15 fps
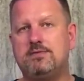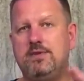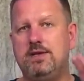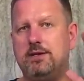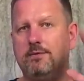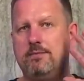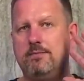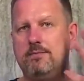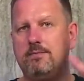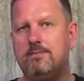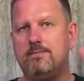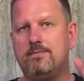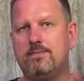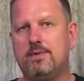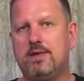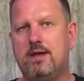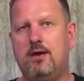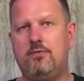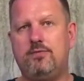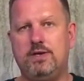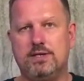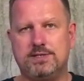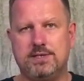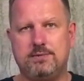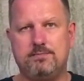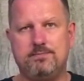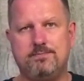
video. Auf Wiedersehen.